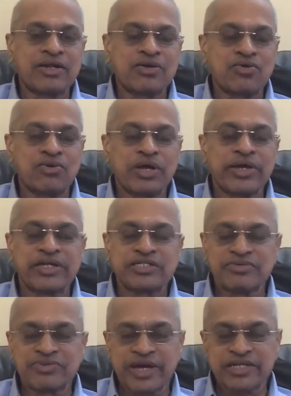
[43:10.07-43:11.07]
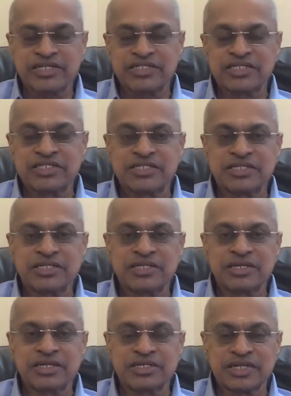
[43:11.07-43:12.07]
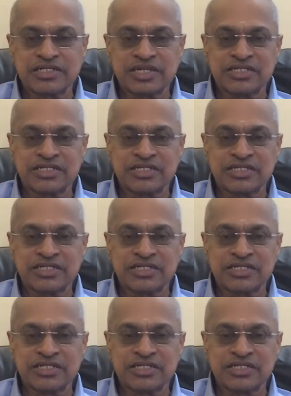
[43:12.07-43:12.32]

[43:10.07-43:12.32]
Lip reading: two layers of taxations, such